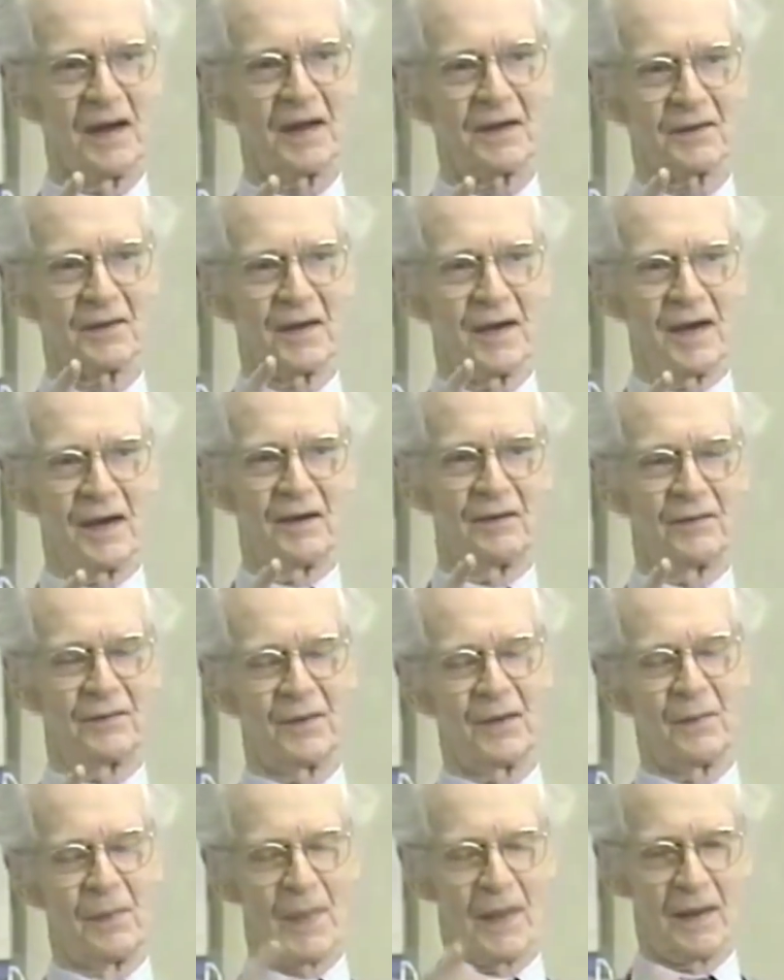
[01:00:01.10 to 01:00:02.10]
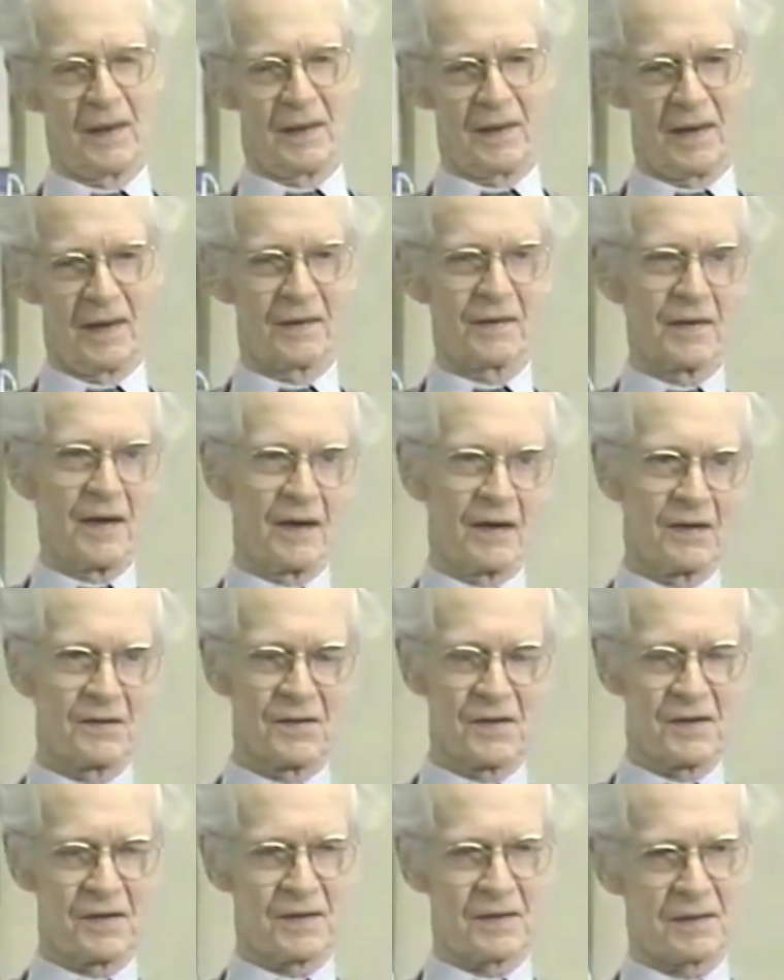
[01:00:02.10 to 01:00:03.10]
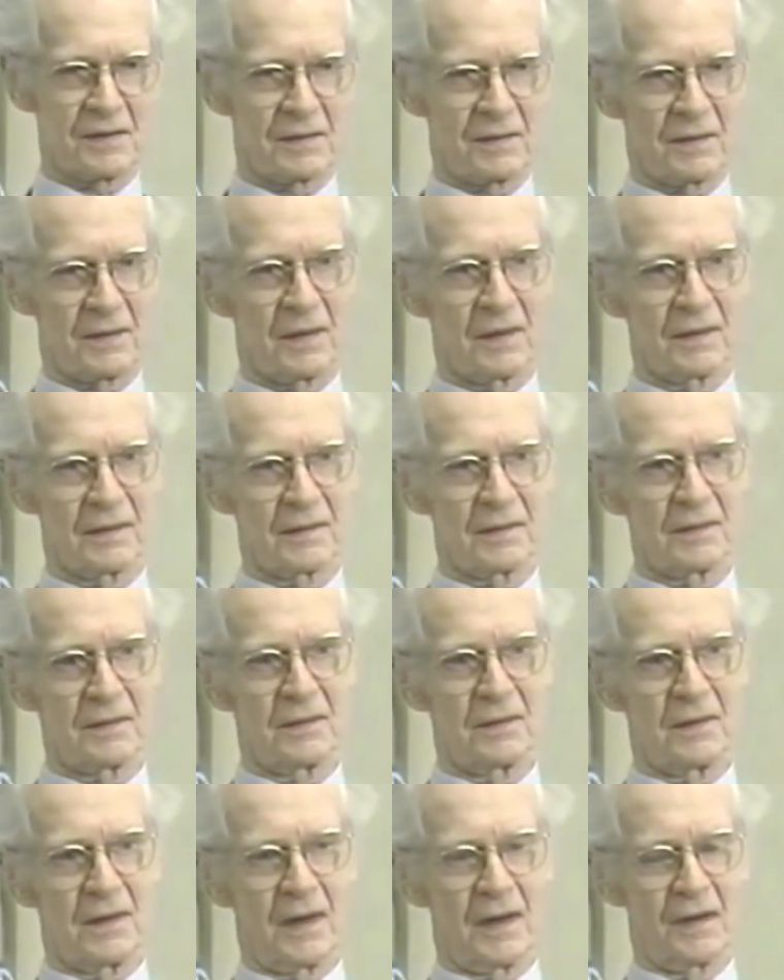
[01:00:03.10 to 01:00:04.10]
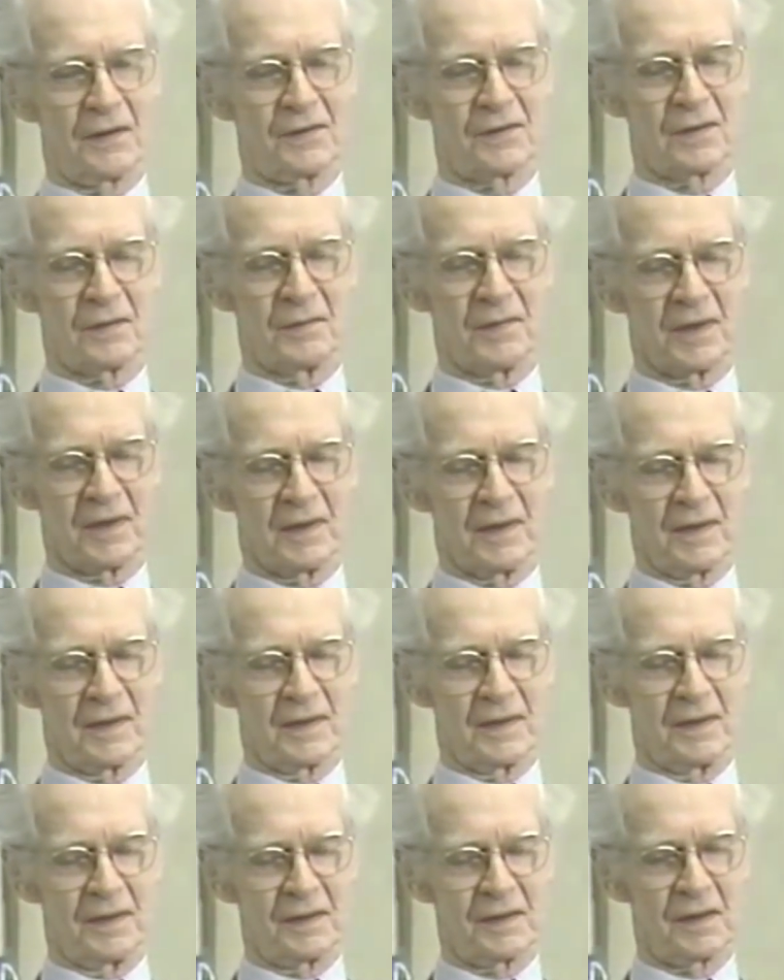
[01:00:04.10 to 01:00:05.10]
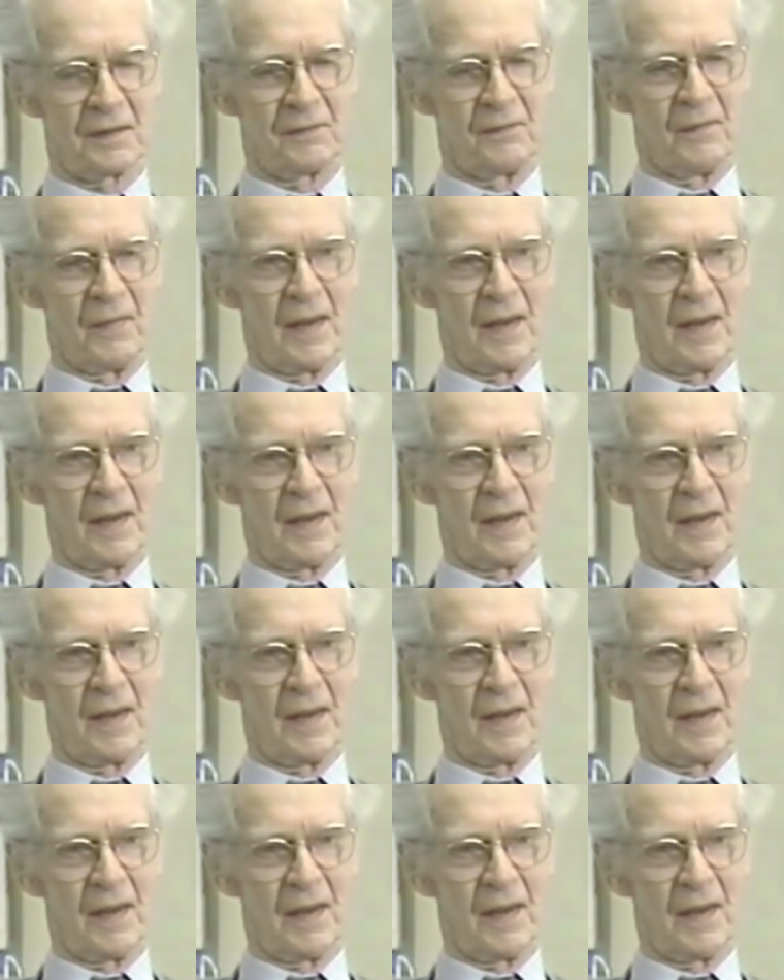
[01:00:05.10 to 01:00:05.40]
like to have ethologists uh, answer me on this.